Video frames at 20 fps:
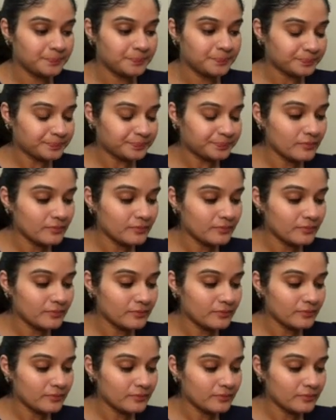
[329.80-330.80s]
Let's move to
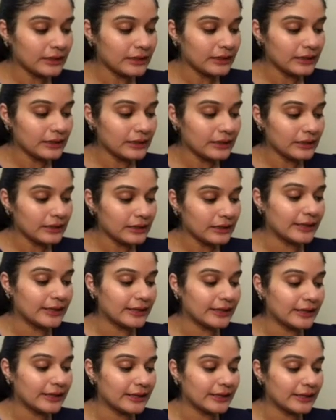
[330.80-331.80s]
the next one.
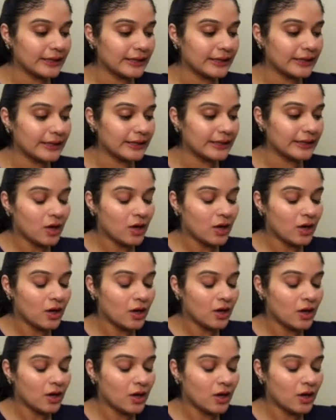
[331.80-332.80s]
What are the precautions
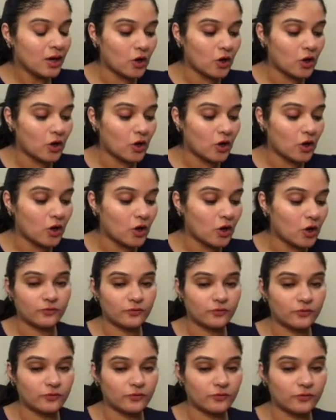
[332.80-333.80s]
to be followed? So
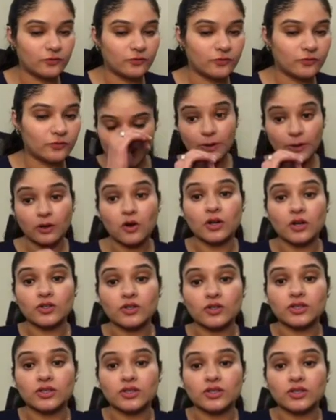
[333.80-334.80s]
the first precaution
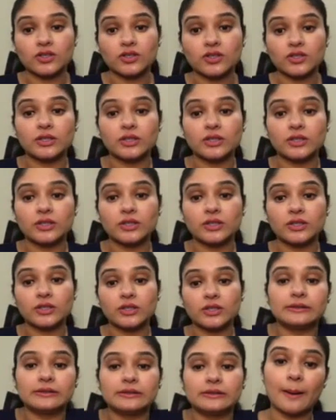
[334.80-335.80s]
is that the
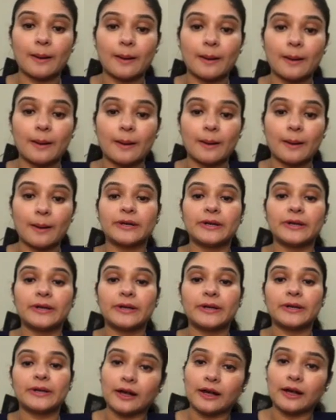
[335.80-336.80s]
apparatus has to be
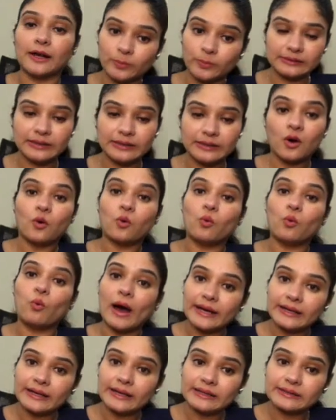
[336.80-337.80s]
glass. Why
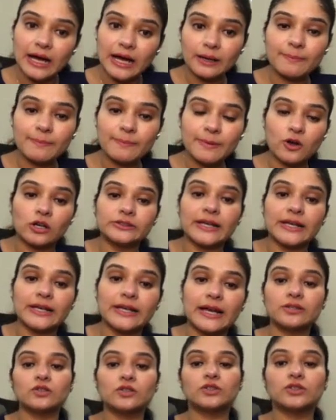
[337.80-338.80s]
is that? Because
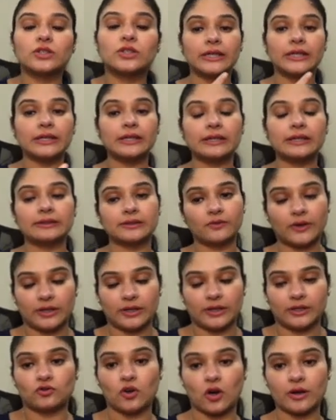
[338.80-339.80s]
HNO3 is a very
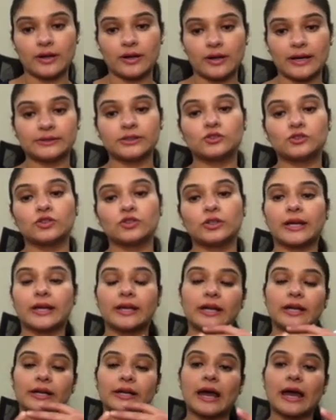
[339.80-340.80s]
strong acid, so it can
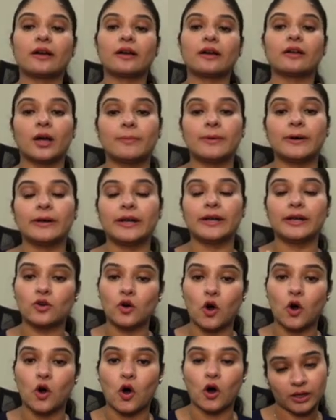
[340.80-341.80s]
attack rubber and
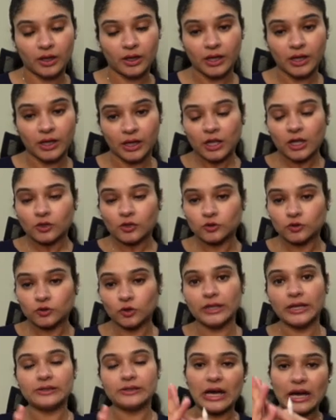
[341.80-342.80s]
cork. So the
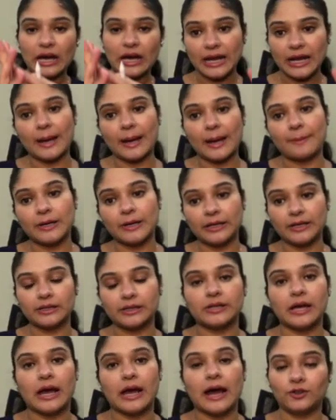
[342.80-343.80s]
entire apparatus
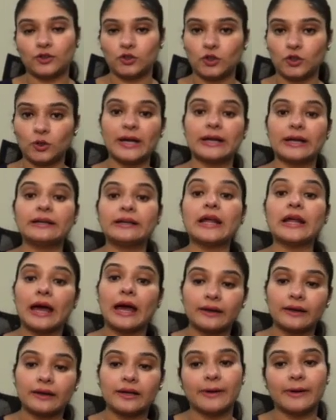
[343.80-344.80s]
has to be
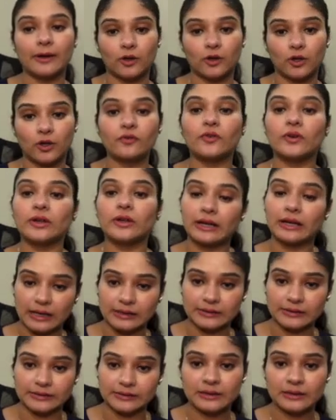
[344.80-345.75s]
entirely made of glass.